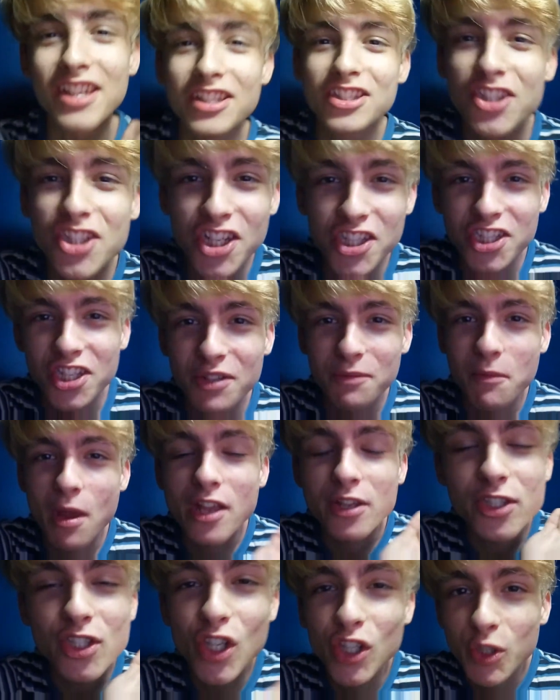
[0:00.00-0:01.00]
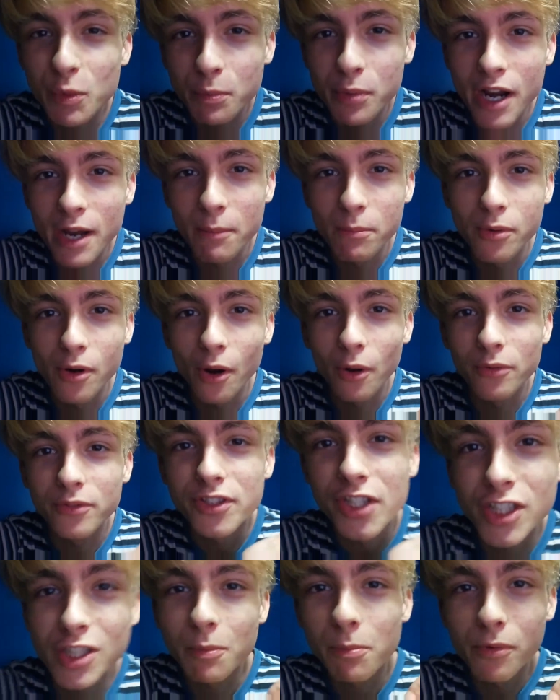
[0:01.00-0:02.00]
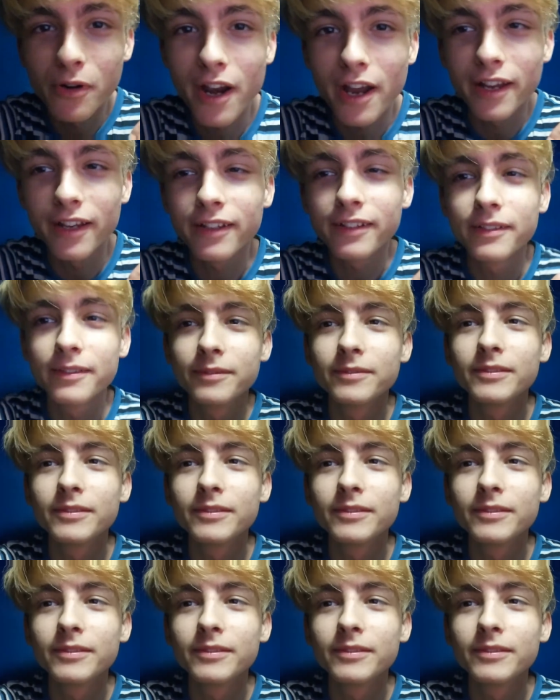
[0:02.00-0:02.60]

It's just a prank, bro. It's just a prank.